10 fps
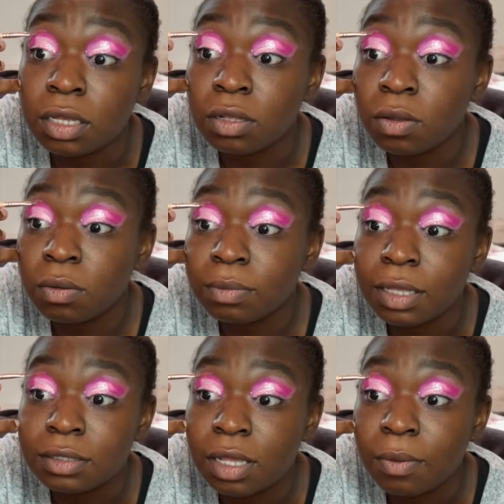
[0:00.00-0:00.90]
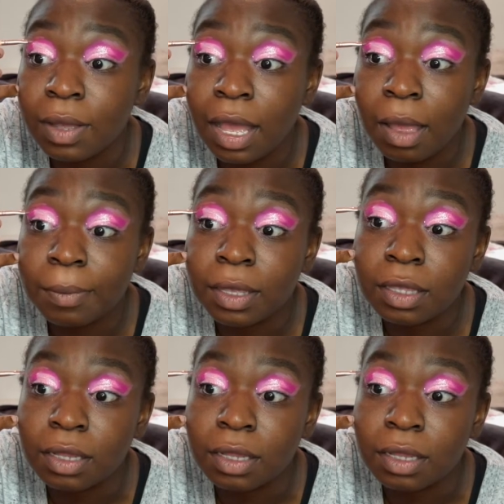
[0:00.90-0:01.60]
nope, that's not what happened.